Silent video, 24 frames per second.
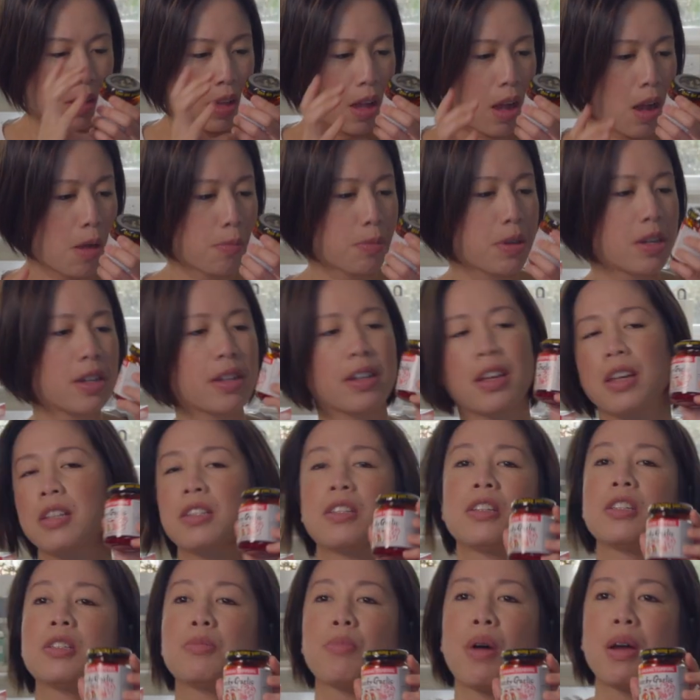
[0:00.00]
I'm gonna guess
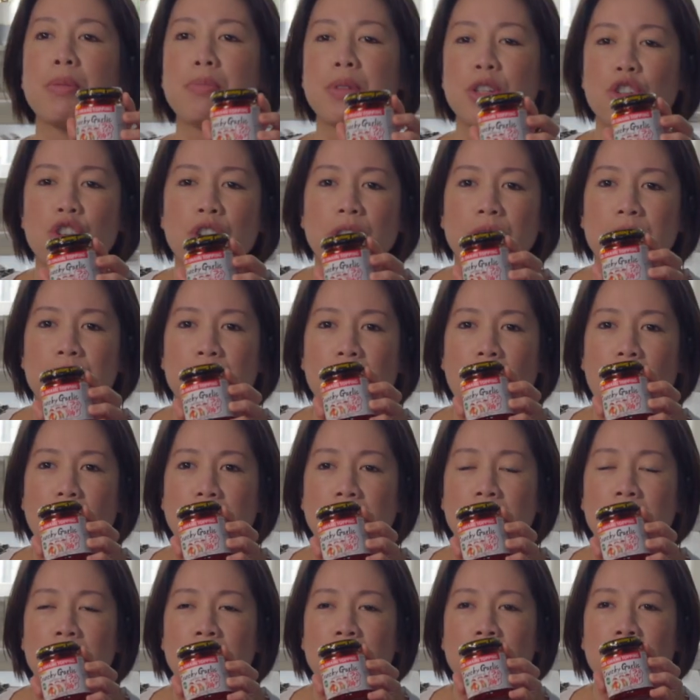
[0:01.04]
this might be chili sauce.